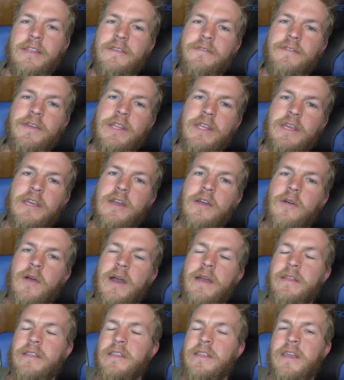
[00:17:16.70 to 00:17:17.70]
in the video.
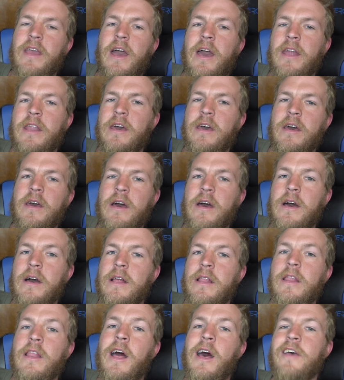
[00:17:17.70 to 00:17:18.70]
I kind of
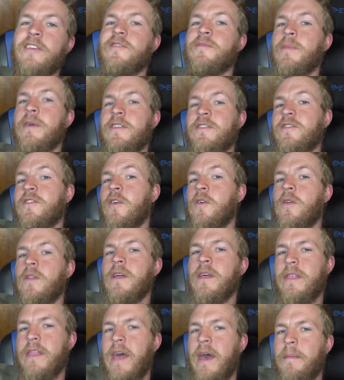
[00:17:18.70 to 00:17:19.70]
uh, lost my
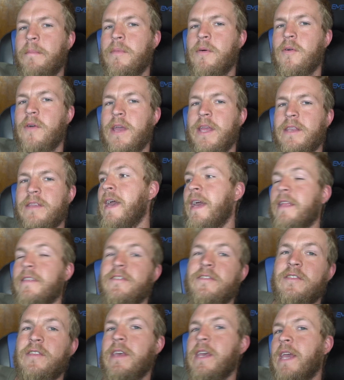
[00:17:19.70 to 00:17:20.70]
soul at that point,
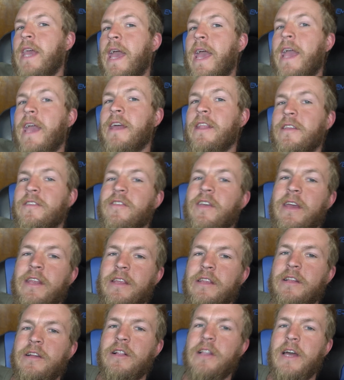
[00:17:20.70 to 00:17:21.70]
hence the
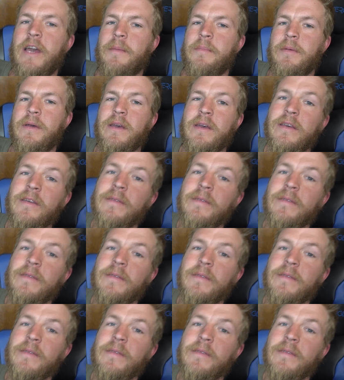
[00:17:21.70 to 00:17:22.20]
annotated clip.